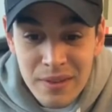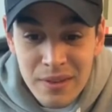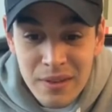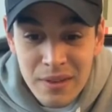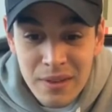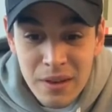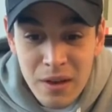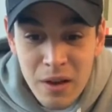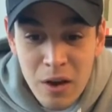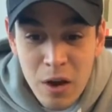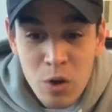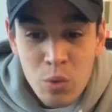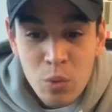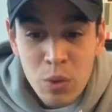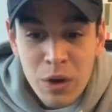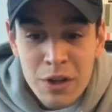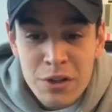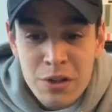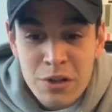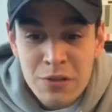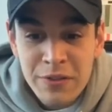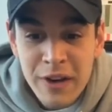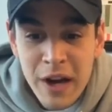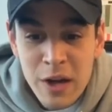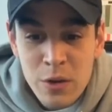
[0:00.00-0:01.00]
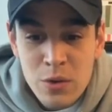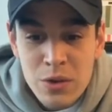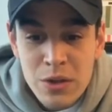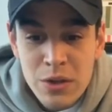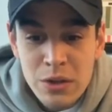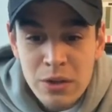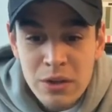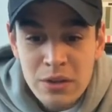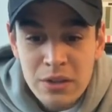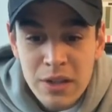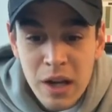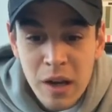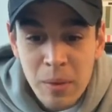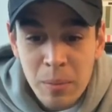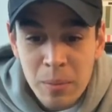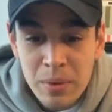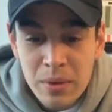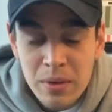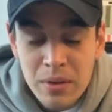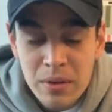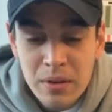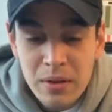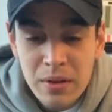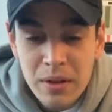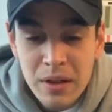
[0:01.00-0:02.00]
Well, what did you find when you looked up
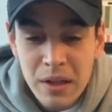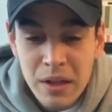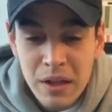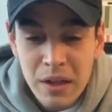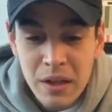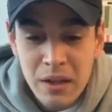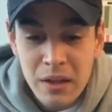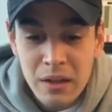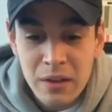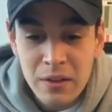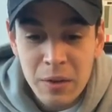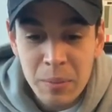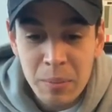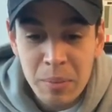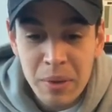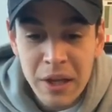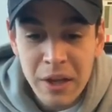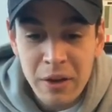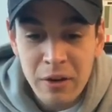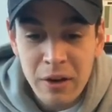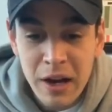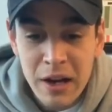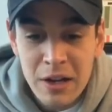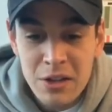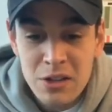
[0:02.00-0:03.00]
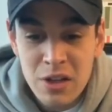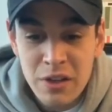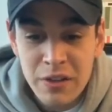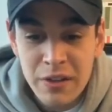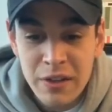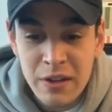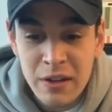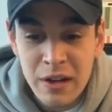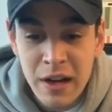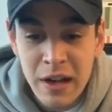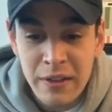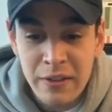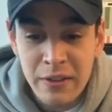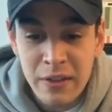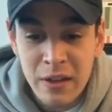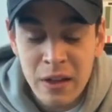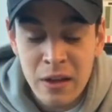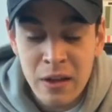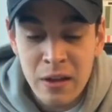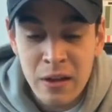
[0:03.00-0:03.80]
the plane crash on the internet and the